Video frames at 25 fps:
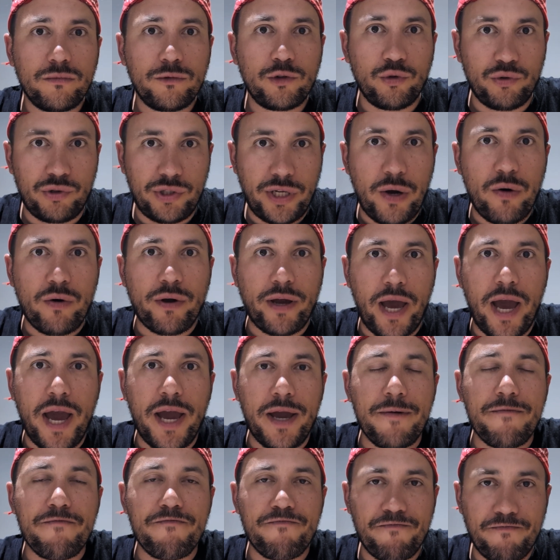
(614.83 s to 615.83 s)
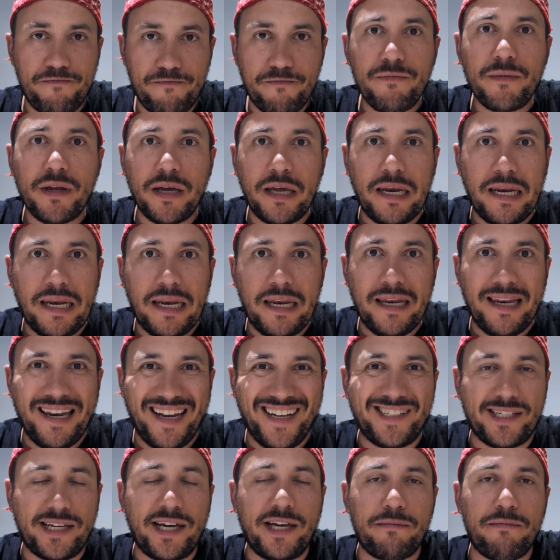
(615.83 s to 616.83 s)
say okay,
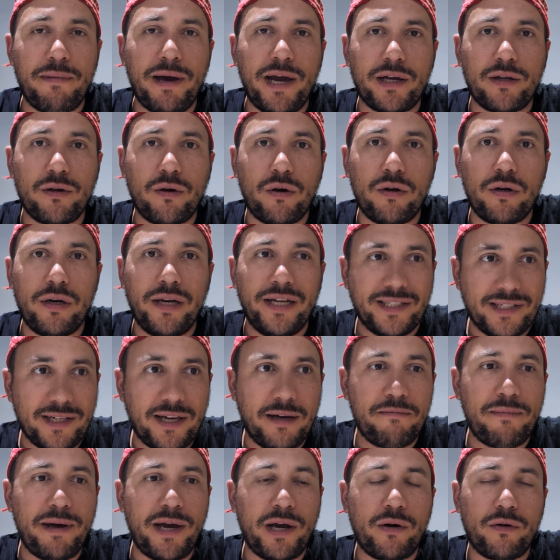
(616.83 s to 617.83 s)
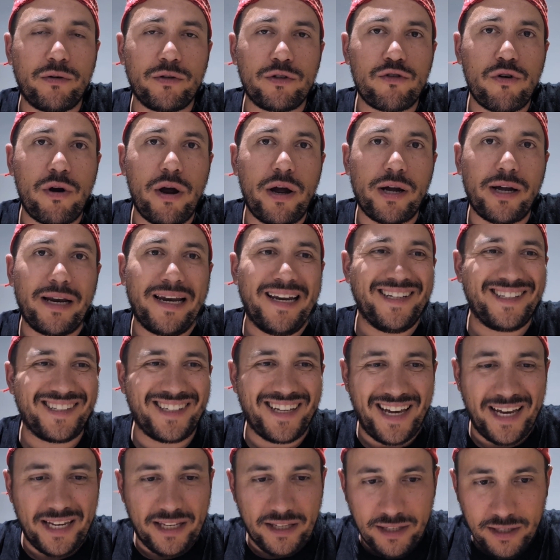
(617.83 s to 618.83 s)
let's get back on track, let's
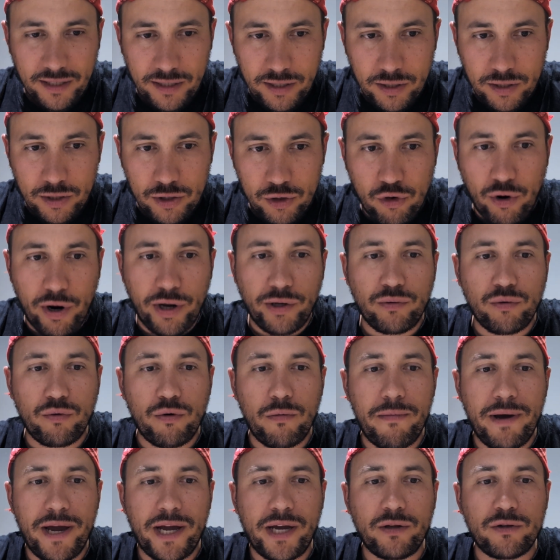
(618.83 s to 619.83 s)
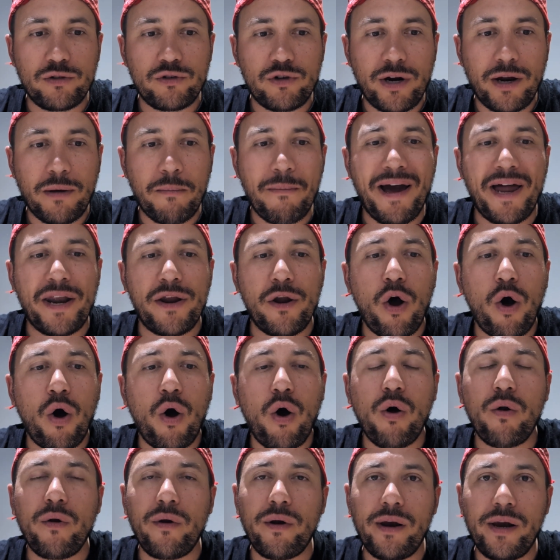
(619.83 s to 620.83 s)
get try to go back on track. But not
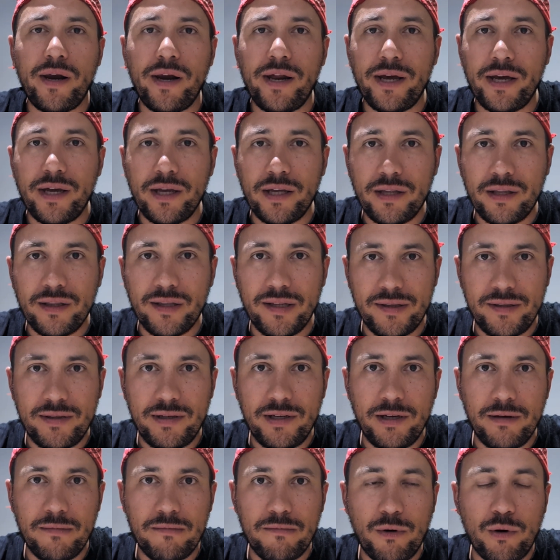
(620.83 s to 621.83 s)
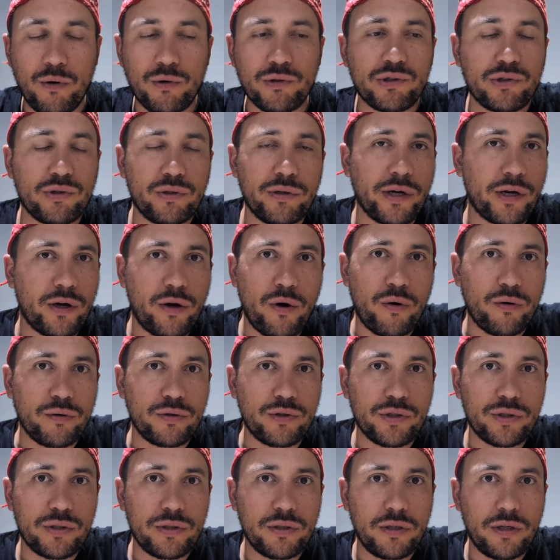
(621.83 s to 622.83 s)
only the team, also the
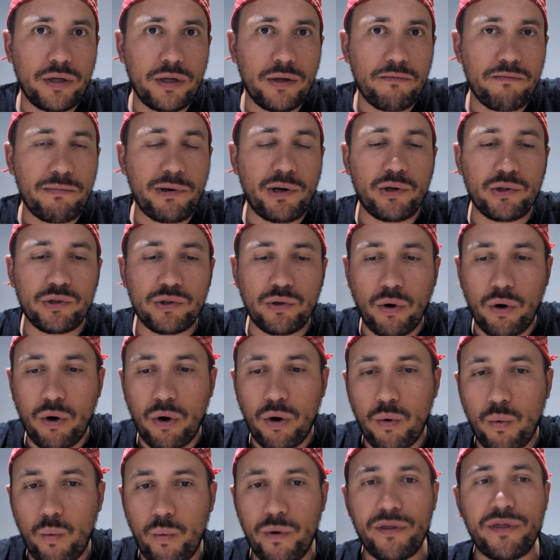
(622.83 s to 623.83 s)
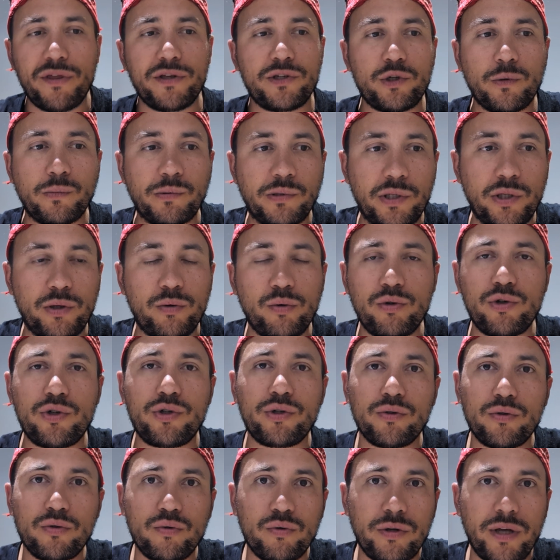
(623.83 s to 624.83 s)
coach, because with the
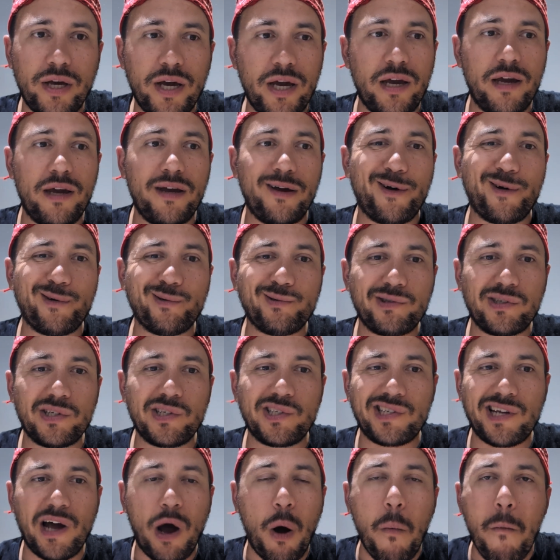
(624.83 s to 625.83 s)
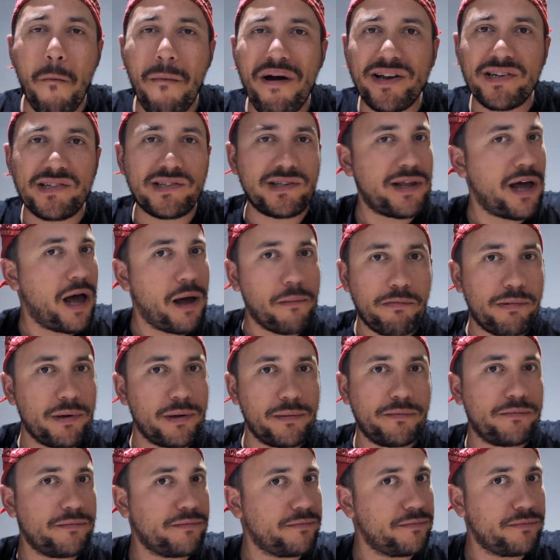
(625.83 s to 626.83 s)
substitution today, Conceicao
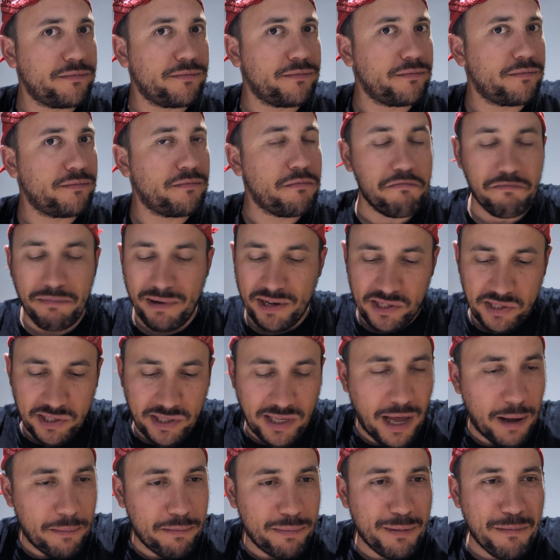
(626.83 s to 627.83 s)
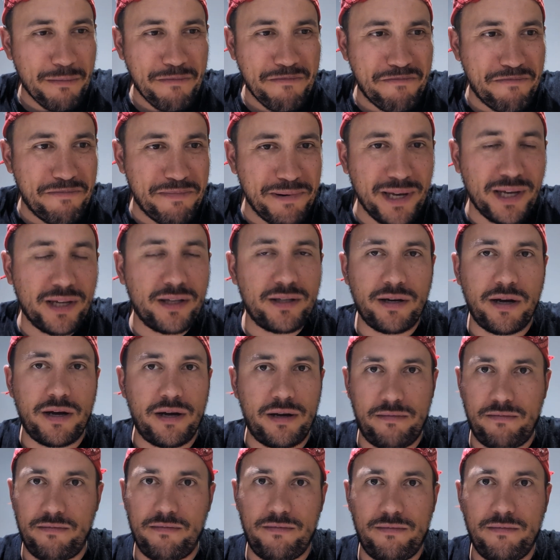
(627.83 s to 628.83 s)
messed up big time.